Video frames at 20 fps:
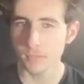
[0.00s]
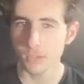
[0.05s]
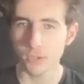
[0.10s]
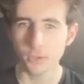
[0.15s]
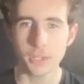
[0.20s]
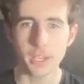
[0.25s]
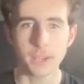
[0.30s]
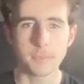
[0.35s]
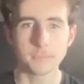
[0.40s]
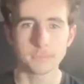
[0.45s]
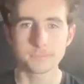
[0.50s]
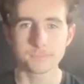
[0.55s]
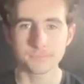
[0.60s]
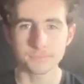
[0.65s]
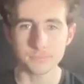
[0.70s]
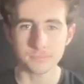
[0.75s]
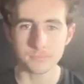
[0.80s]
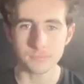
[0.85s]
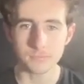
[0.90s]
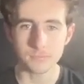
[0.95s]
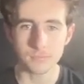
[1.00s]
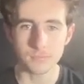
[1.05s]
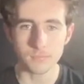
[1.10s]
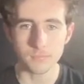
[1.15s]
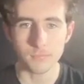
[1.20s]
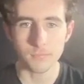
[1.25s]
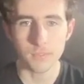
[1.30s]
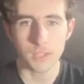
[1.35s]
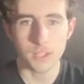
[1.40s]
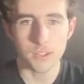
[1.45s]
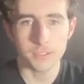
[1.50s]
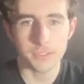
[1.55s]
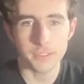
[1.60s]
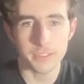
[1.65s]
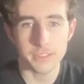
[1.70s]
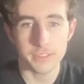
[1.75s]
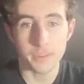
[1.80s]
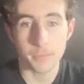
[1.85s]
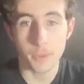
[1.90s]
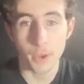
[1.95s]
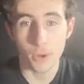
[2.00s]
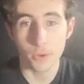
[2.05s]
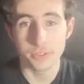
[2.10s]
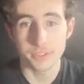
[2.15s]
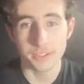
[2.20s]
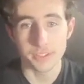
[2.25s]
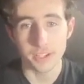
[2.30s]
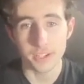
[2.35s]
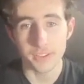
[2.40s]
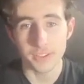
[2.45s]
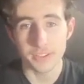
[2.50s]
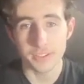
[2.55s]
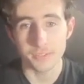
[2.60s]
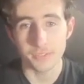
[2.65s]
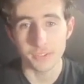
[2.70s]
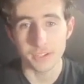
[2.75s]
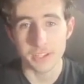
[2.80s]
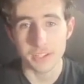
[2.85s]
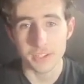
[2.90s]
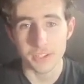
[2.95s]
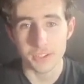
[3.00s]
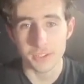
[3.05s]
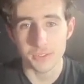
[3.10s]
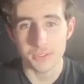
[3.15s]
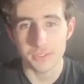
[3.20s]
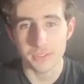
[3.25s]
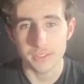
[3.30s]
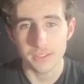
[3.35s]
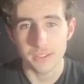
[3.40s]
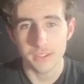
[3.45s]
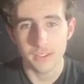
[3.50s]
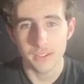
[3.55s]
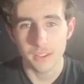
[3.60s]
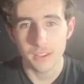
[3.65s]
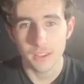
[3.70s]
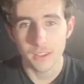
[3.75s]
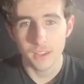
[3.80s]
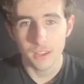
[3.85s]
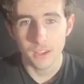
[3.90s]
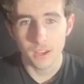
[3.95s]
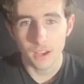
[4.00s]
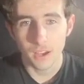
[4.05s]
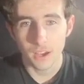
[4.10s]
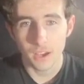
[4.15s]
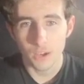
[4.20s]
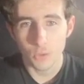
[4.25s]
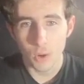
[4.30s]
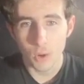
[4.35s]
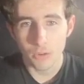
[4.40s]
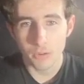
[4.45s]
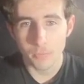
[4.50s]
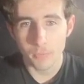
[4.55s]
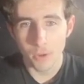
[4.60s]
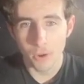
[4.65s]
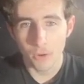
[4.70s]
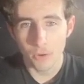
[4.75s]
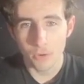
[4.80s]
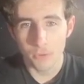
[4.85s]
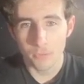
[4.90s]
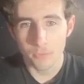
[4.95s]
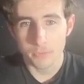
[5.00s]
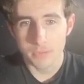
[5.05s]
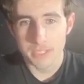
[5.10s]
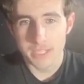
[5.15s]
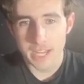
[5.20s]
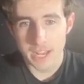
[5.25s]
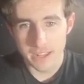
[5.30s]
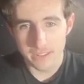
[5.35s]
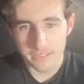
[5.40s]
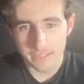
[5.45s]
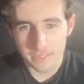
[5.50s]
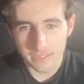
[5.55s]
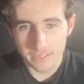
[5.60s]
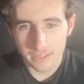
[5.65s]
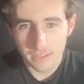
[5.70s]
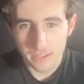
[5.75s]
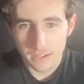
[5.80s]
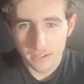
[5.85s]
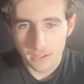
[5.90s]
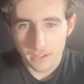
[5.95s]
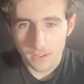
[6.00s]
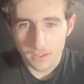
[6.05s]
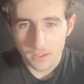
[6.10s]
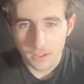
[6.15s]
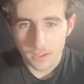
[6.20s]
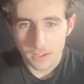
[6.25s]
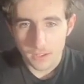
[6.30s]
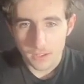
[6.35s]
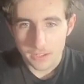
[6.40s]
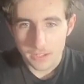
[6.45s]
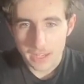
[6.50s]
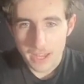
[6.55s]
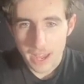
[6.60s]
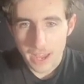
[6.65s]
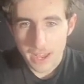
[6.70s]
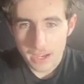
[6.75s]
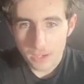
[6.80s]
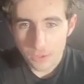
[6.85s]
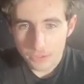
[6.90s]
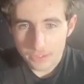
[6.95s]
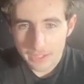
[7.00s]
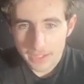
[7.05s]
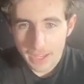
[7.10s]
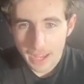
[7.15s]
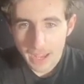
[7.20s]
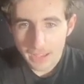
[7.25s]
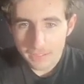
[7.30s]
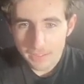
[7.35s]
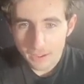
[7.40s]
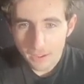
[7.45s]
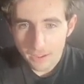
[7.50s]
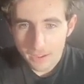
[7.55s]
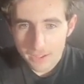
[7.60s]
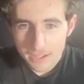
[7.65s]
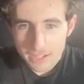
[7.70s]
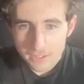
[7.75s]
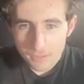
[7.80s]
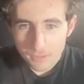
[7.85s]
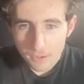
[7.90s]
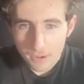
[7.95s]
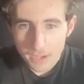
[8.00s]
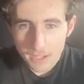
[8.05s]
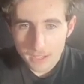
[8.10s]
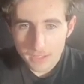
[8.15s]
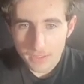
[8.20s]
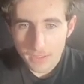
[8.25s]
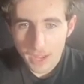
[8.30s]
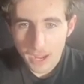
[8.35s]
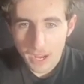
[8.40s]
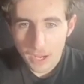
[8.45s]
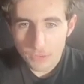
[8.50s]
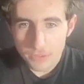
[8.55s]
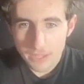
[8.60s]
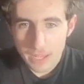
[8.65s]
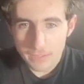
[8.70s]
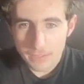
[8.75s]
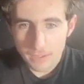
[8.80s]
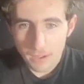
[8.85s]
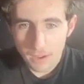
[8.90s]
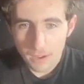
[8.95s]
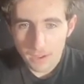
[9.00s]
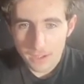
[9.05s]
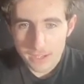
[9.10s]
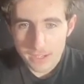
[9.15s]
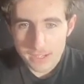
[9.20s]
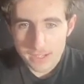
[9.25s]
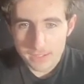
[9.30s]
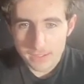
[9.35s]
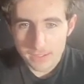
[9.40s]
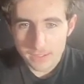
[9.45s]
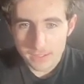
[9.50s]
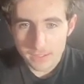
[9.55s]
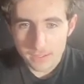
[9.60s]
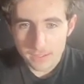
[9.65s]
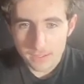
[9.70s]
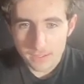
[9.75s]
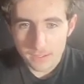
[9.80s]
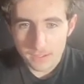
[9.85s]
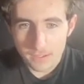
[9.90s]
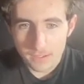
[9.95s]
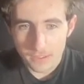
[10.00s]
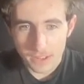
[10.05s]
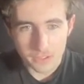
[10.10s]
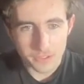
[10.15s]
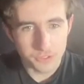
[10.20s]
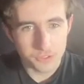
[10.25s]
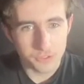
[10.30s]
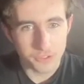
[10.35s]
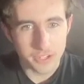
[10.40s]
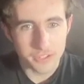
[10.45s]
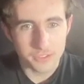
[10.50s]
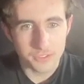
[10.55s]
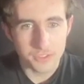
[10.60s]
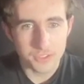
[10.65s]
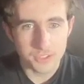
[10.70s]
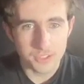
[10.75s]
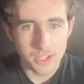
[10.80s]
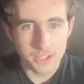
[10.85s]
okay so this is a poster this is really cute uh, welcome home disc yeah it looks like it has eyes right the house has eyes that's strange.